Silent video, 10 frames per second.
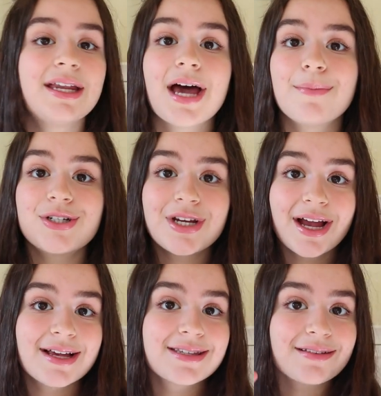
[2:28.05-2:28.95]
Now I'm going to show you
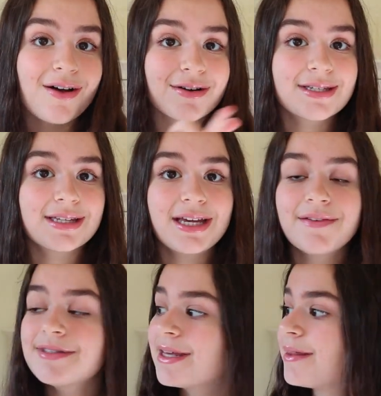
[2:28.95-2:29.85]
guys the long
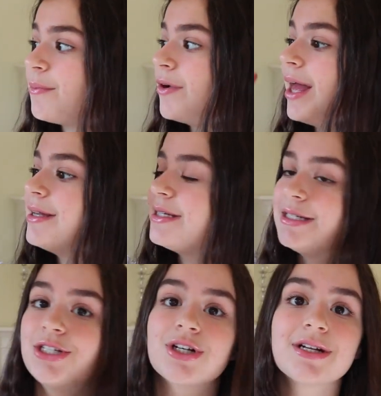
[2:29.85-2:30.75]
sleeves and then we'll get into
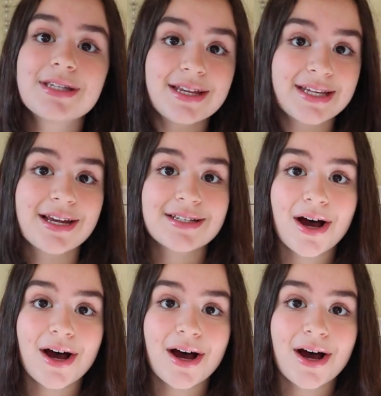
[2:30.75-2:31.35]
t-shirts and tank